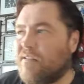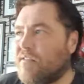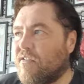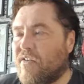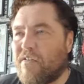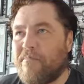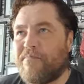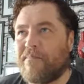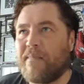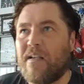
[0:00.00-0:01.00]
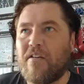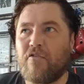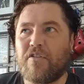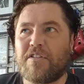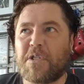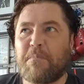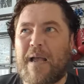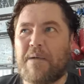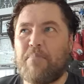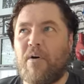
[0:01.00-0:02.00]
you know, no
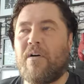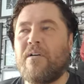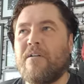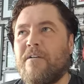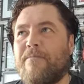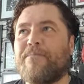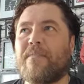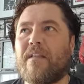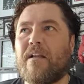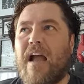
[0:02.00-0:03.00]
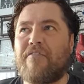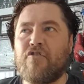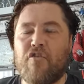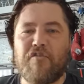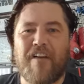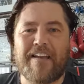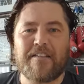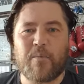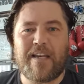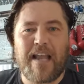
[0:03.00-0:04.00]
disrespect, but I've known
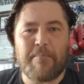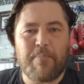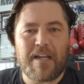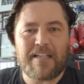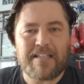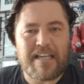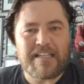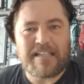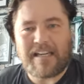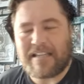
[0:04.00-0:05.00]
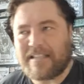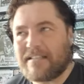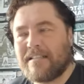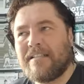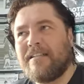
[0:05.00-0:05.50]
fighters win them playing snakes and ladders.